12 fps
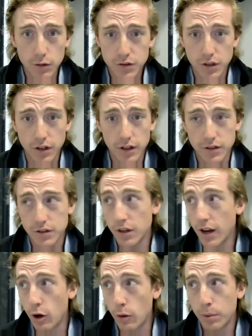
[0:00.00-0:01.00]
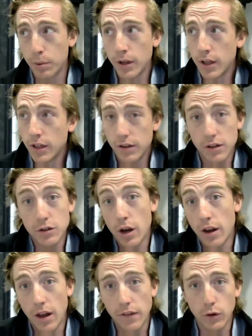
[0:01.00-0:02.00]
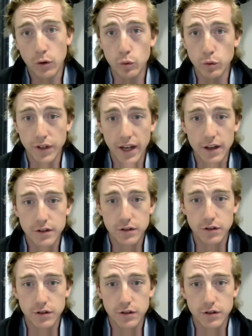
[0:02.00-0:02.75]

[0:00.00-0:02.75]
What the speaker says: It's gonna help in the cool days.